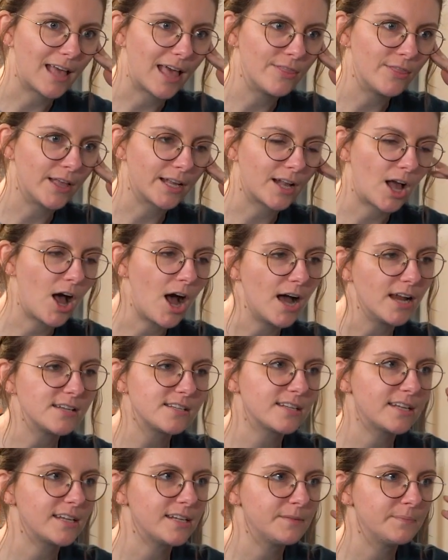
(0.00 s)
and like
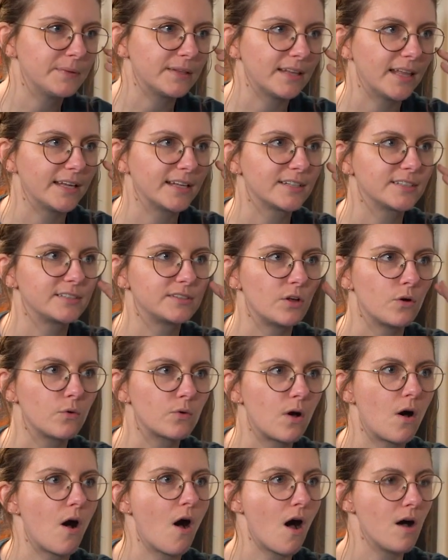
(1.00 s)
haunting, but like so
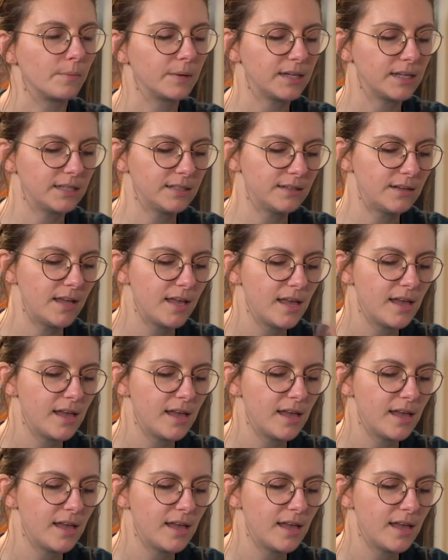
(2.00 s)
calming.